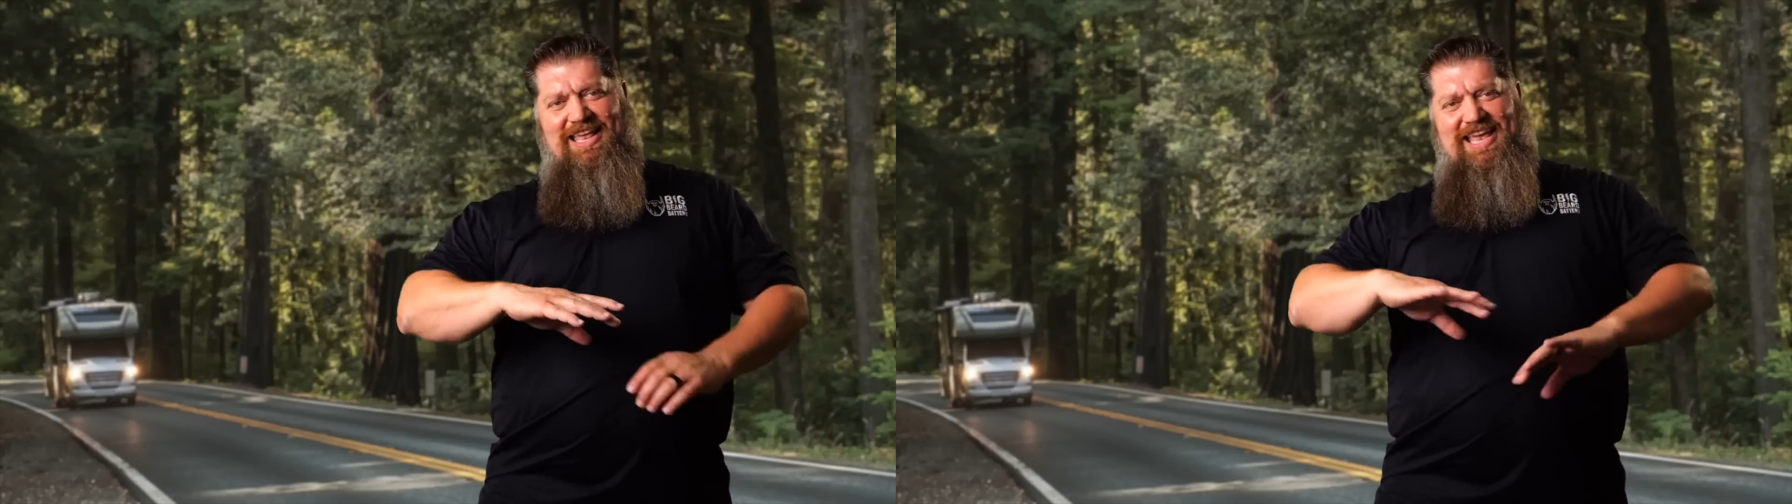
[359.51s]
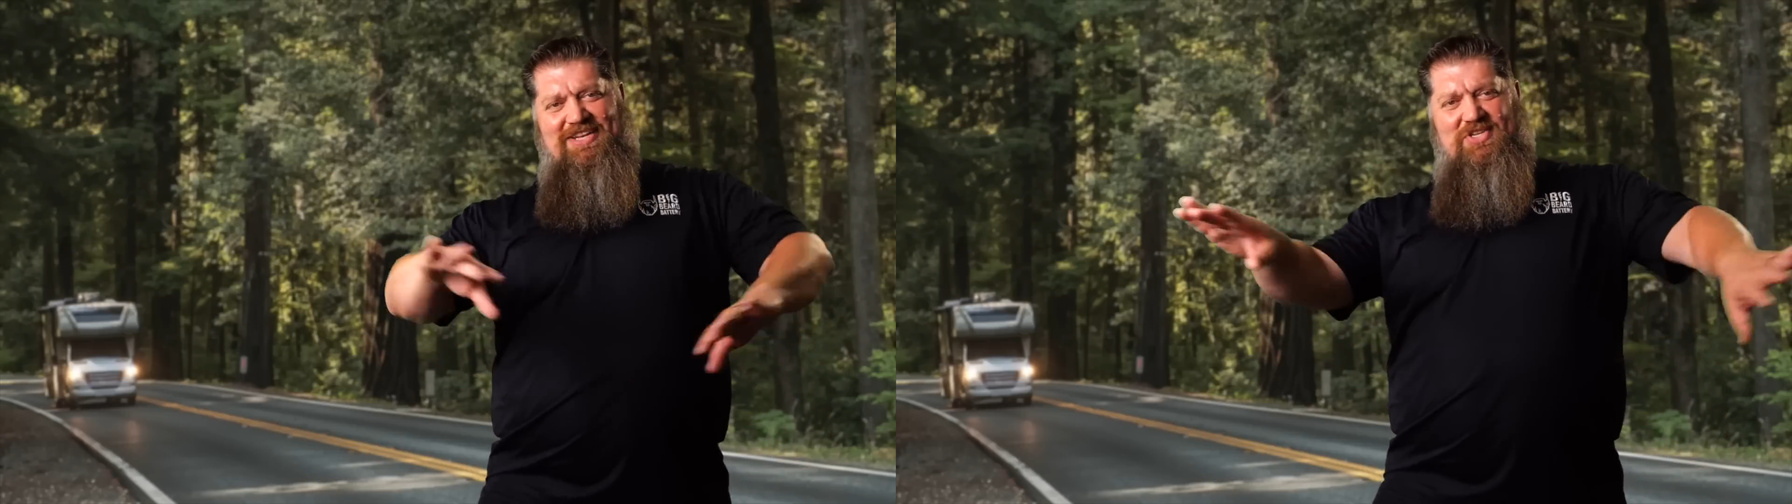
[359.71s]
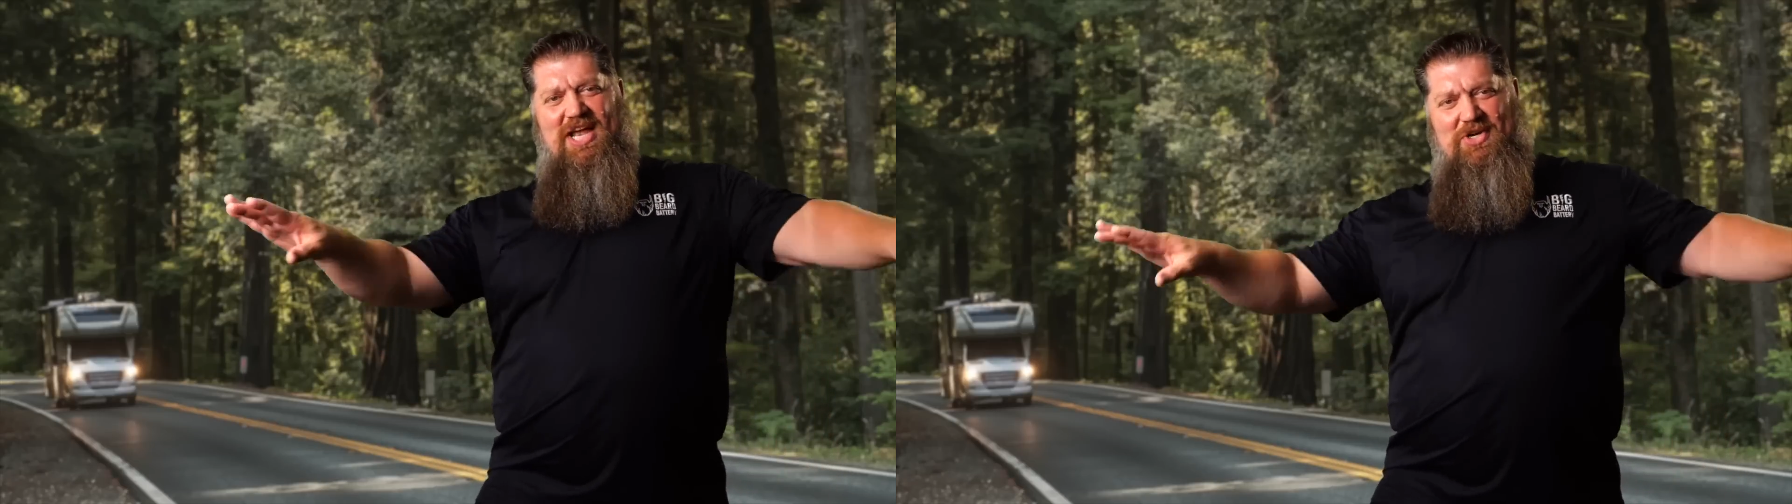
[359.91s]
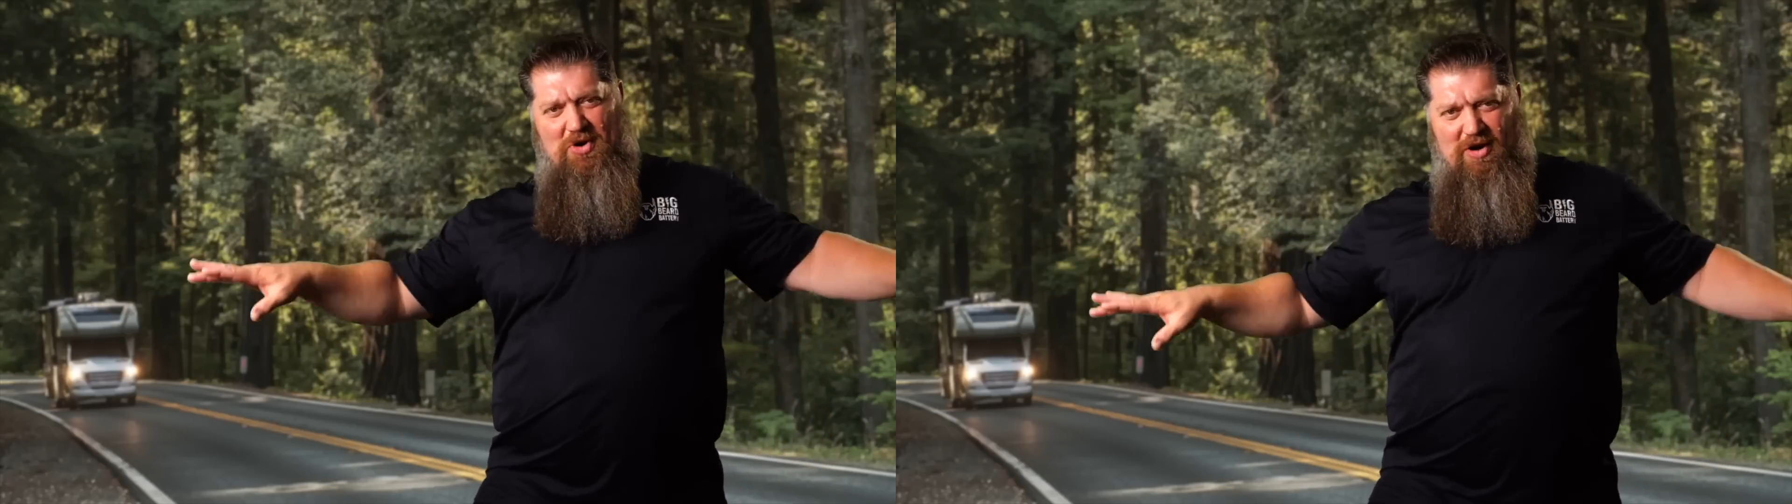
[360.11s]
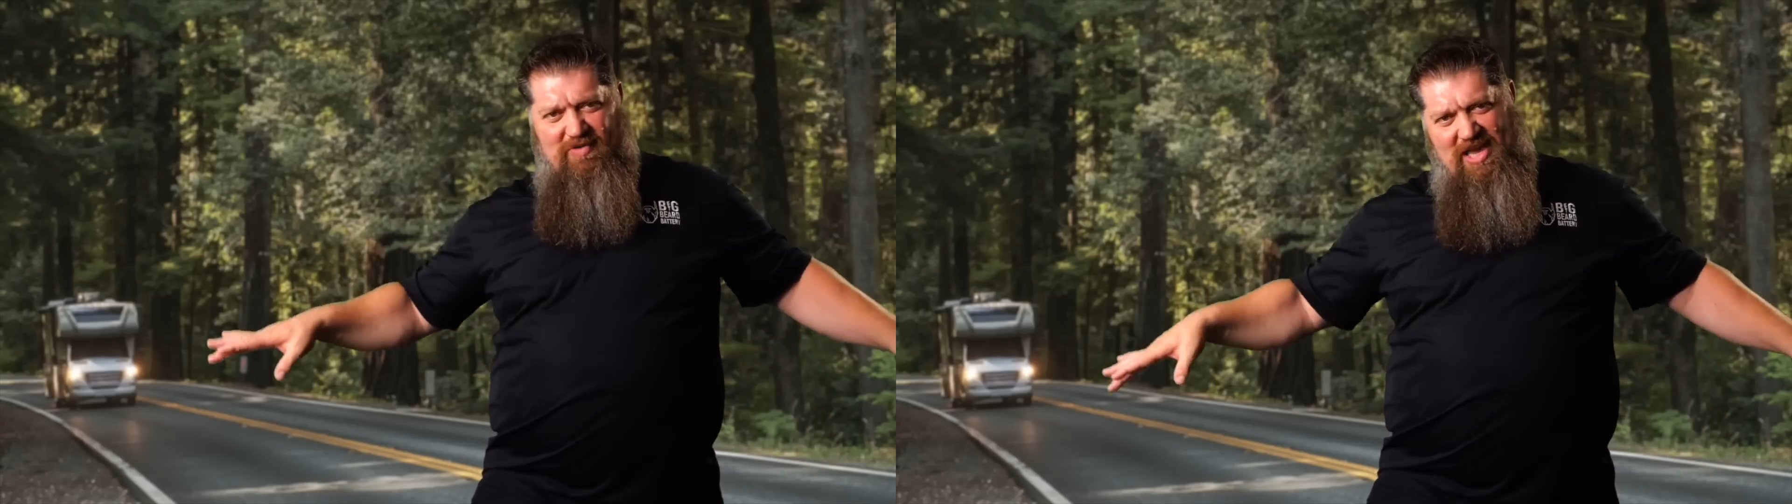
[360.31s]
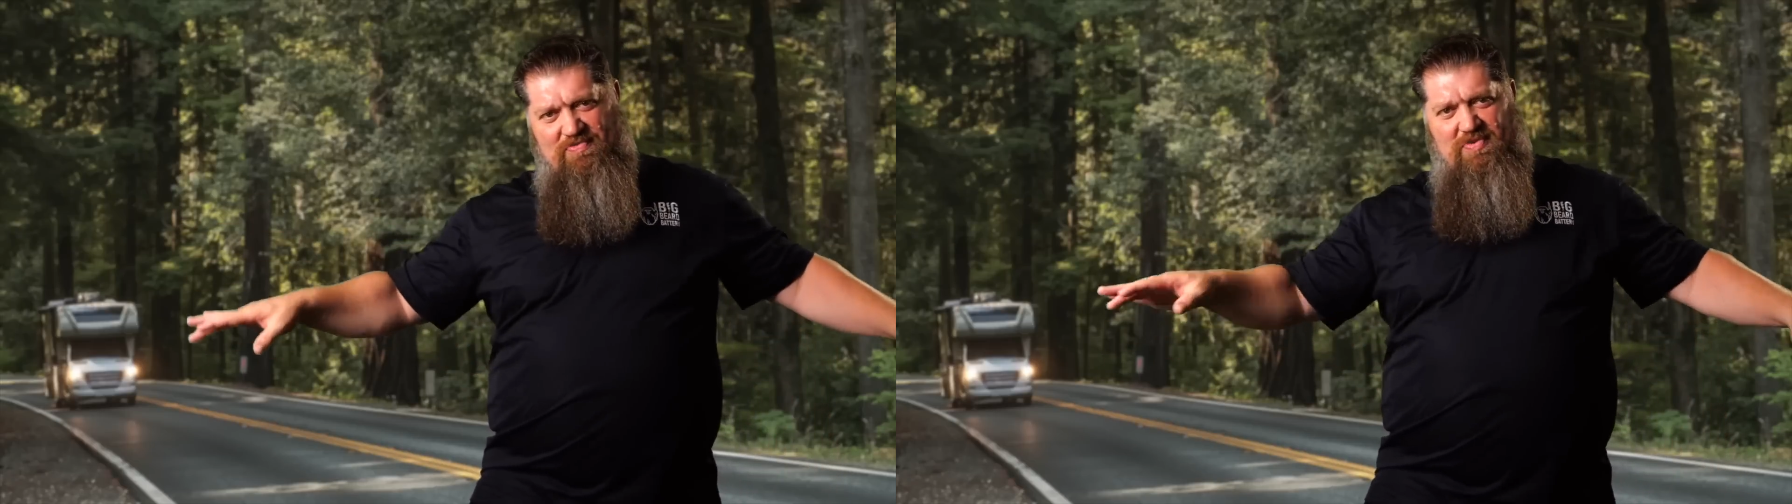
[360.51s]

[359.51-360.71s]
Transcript: Inside your RV,